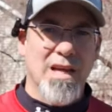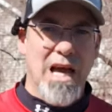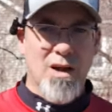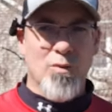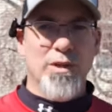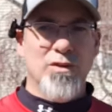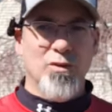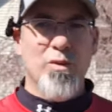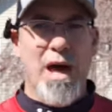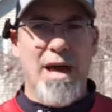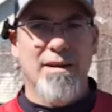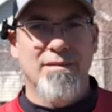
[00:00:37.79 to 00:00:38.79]
How do we do
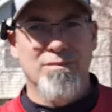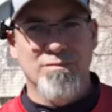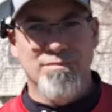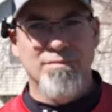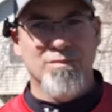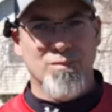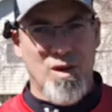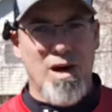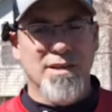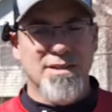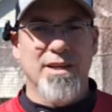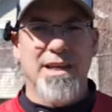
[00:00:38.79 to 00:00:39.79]
that? Well,
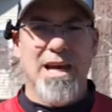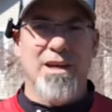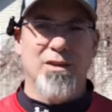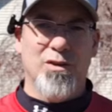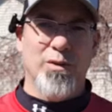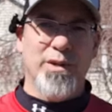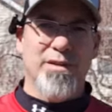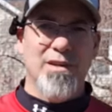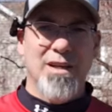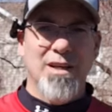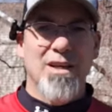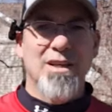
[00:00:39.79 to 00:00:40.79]
I'll tell you how you do it.
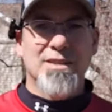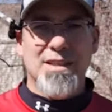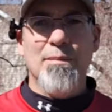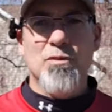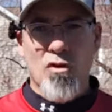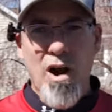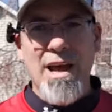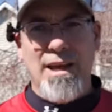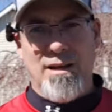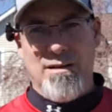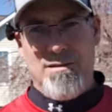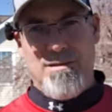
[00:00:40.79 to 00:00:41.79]
Stop
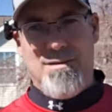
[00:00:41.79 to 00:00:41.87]
trying.